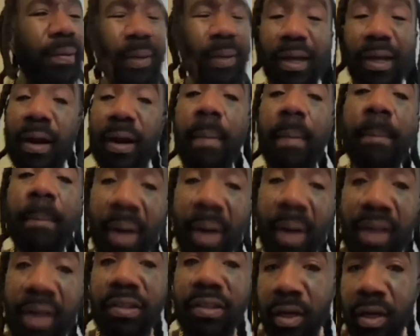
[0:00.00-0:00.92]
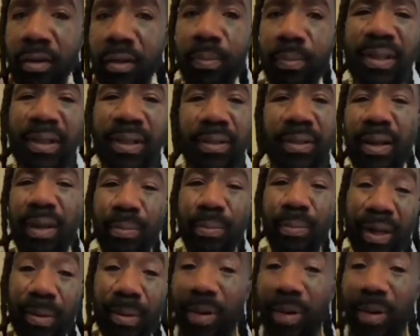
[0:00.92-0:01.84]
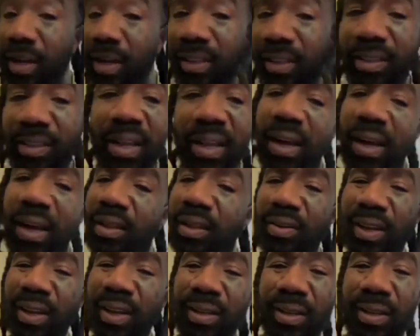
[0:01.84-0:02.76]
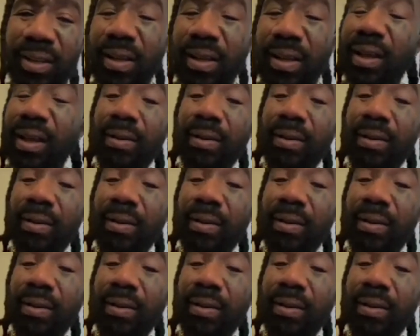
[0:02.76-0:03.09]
Hey, blood, I'm Boskoe, bitch. Like, blood, I'm not these other niggas.